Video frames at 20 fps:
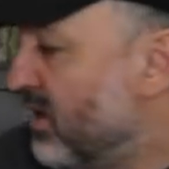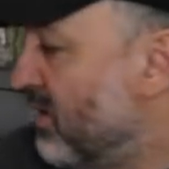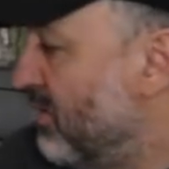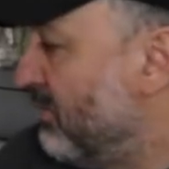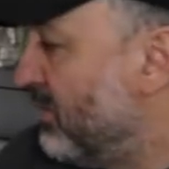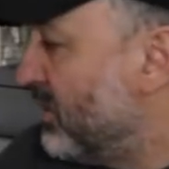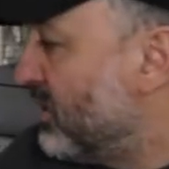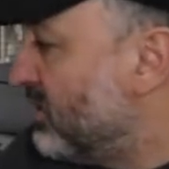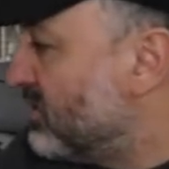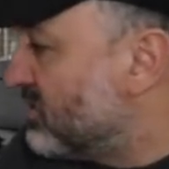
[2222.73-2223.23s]

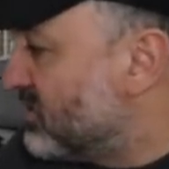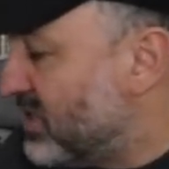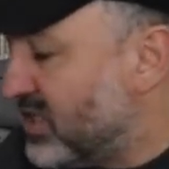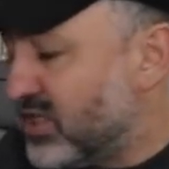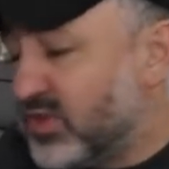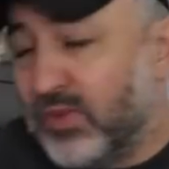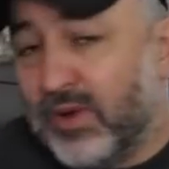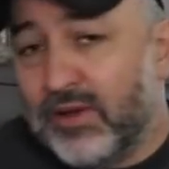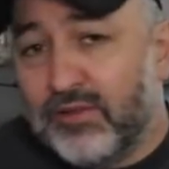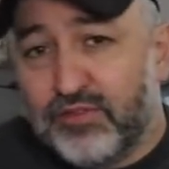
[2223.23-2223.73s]
because
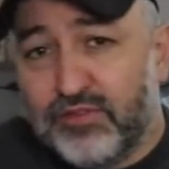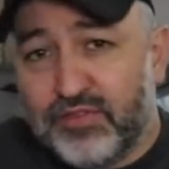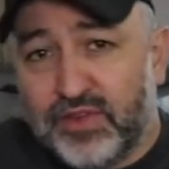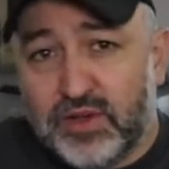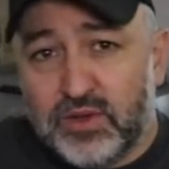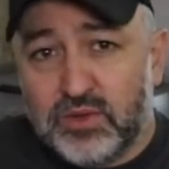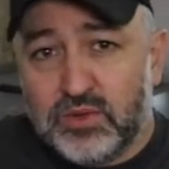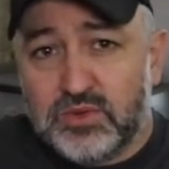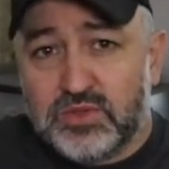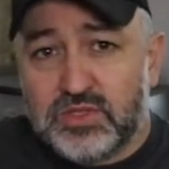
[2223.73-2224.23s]
this one
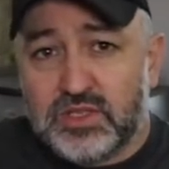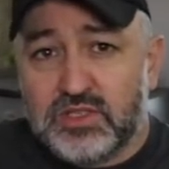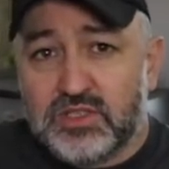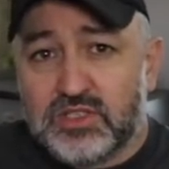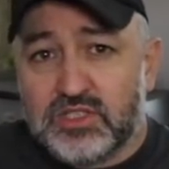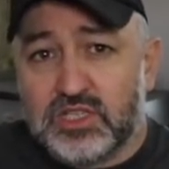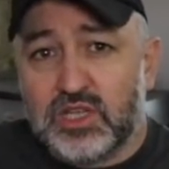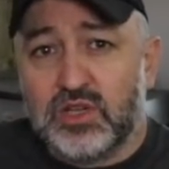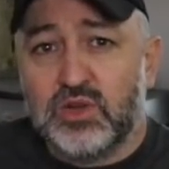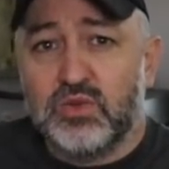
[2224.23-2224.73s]
feels
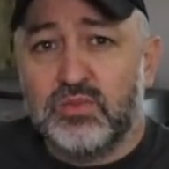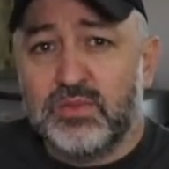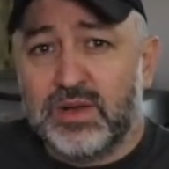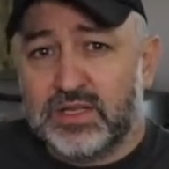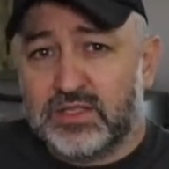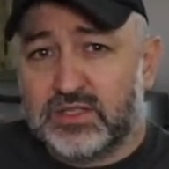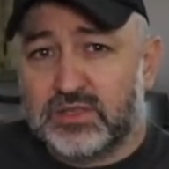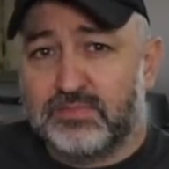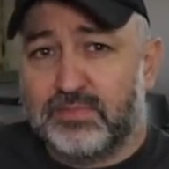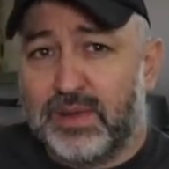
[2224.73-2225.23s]
so
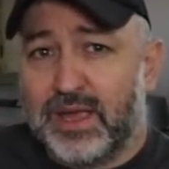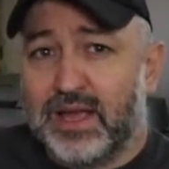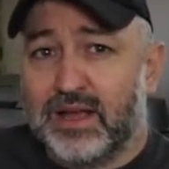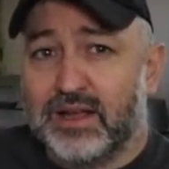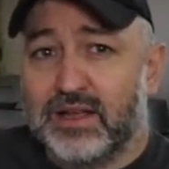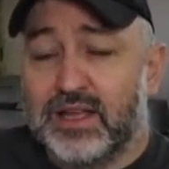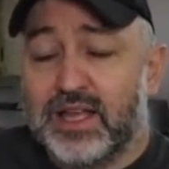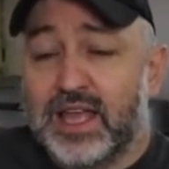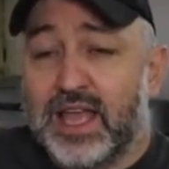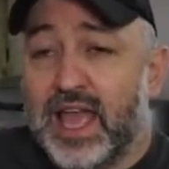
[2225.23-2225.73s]
much
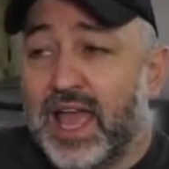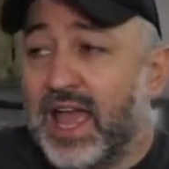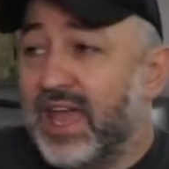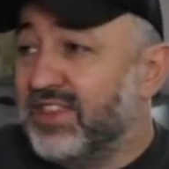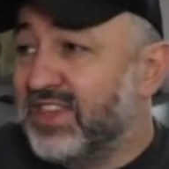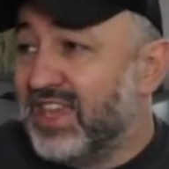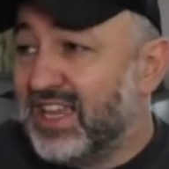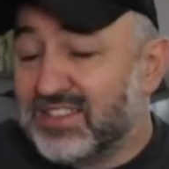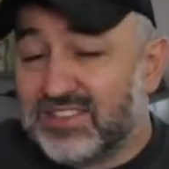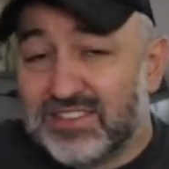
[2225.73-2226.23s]
better,
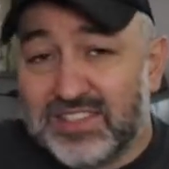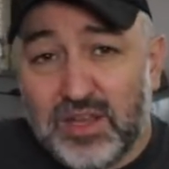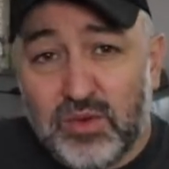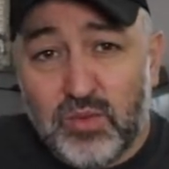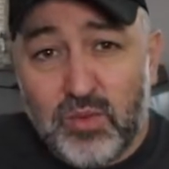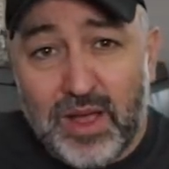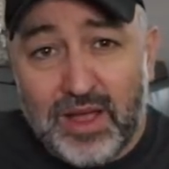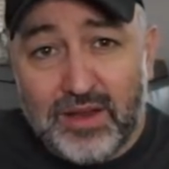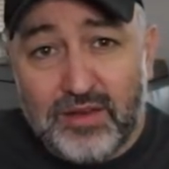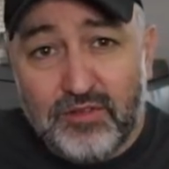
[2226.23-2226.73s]
and the
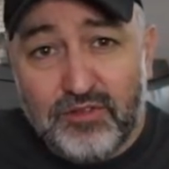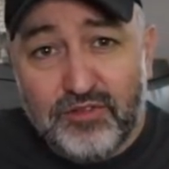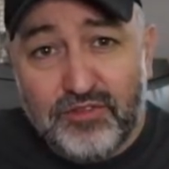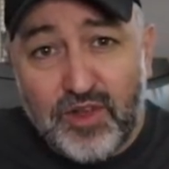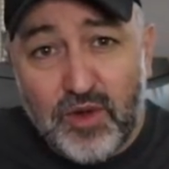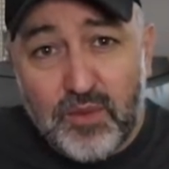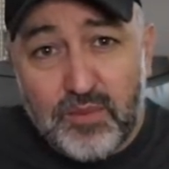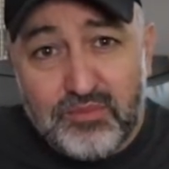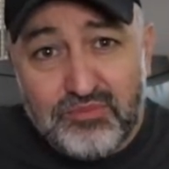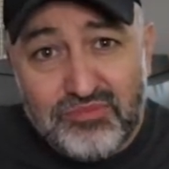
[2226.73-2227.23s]
XD1
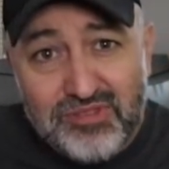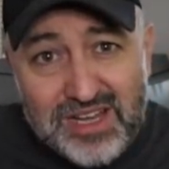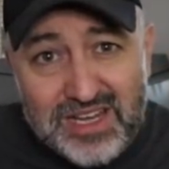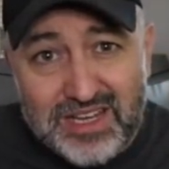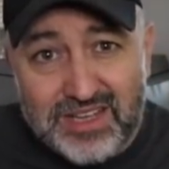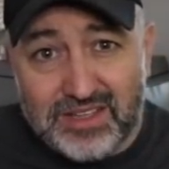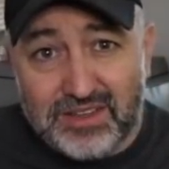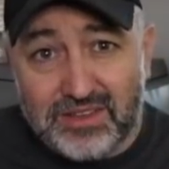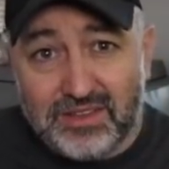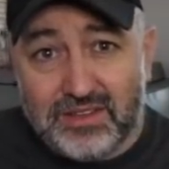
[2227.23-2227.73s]
felt
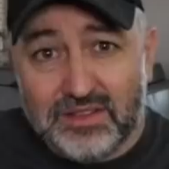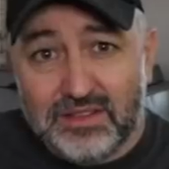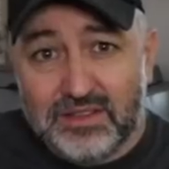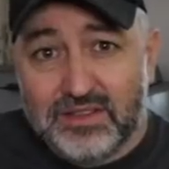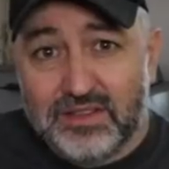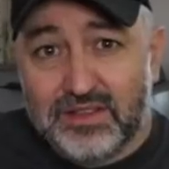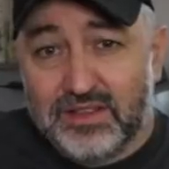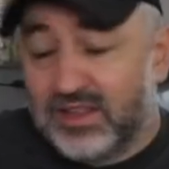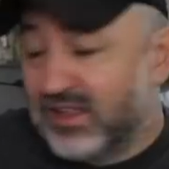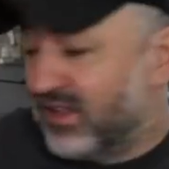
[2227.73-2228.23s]
brilliant.
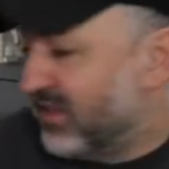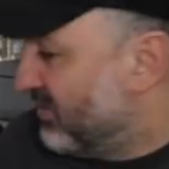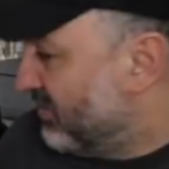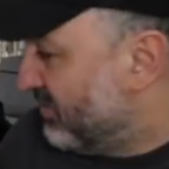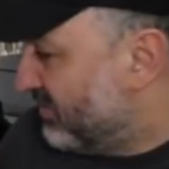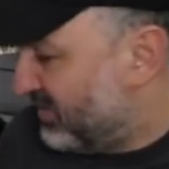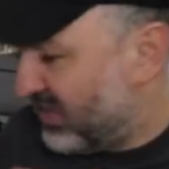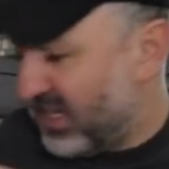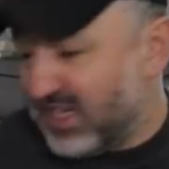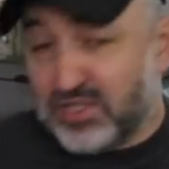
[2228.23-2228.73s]

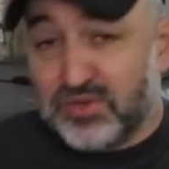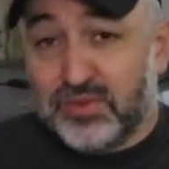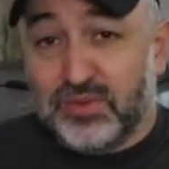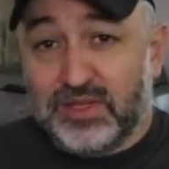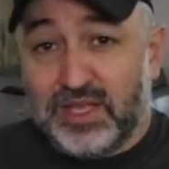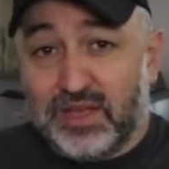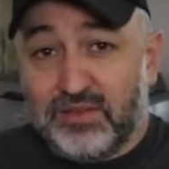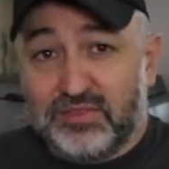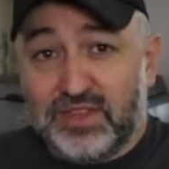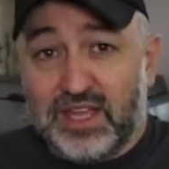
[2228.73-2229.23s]
That's
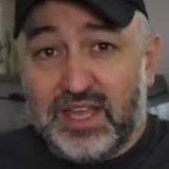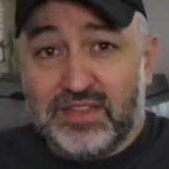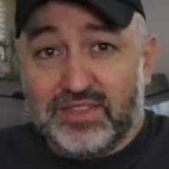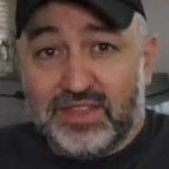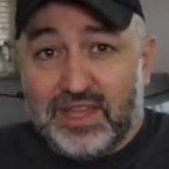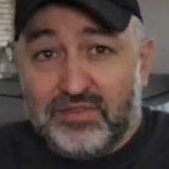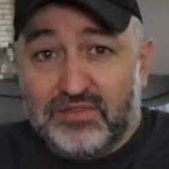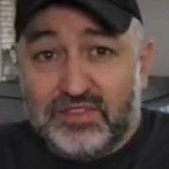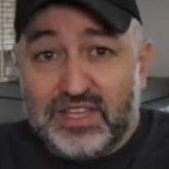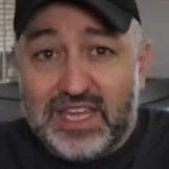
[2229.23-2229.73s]
what they've done.
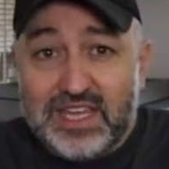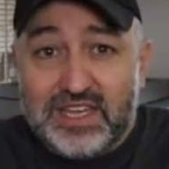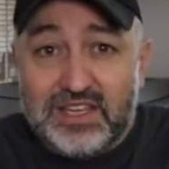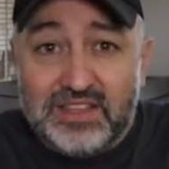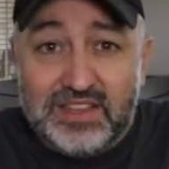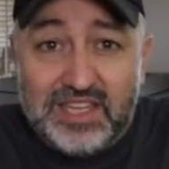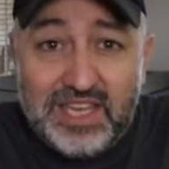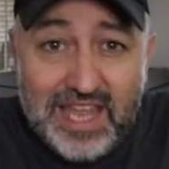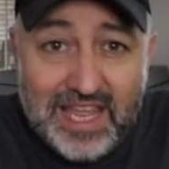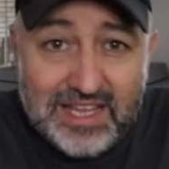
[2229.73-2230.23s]
They've
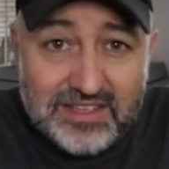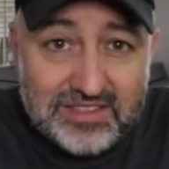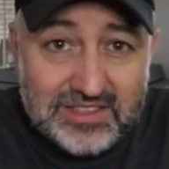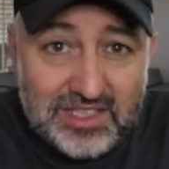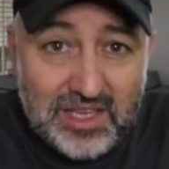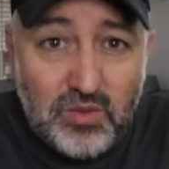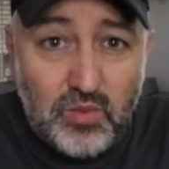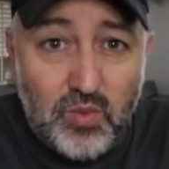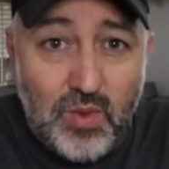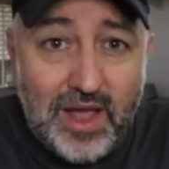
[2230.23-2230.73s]
taken the
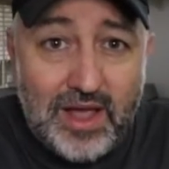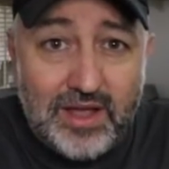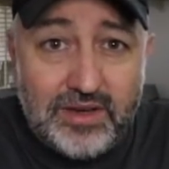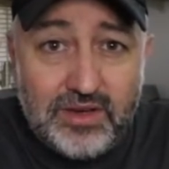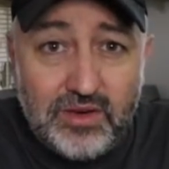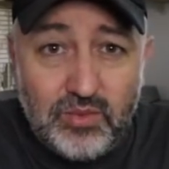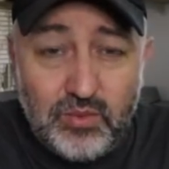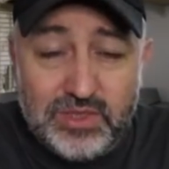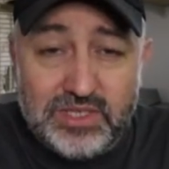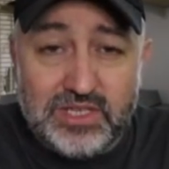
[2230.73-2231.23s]

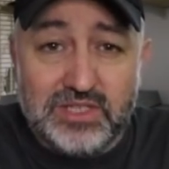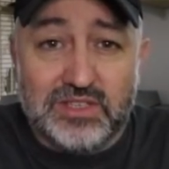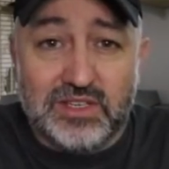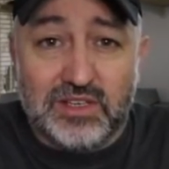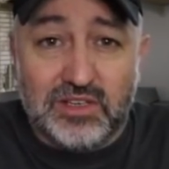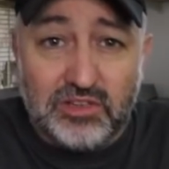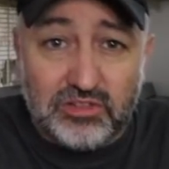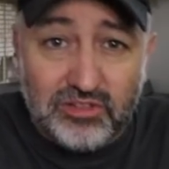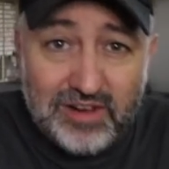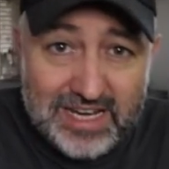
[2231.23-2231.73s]
XD1, which is a
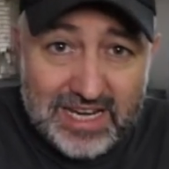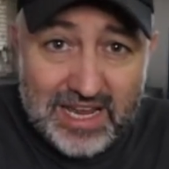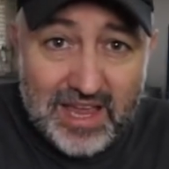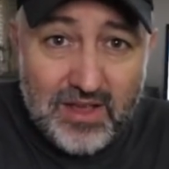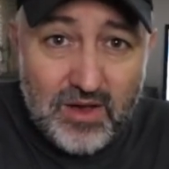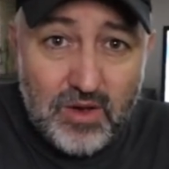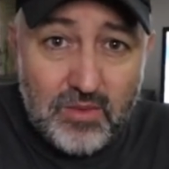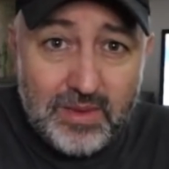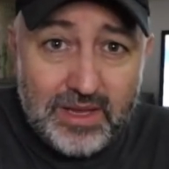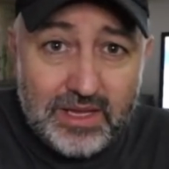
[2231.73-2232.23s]
great
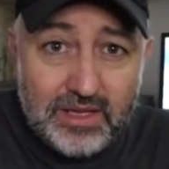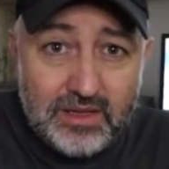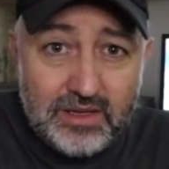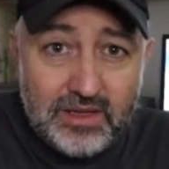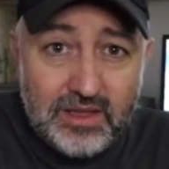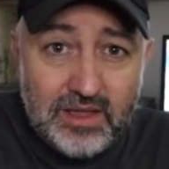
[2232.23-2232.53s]
helmet,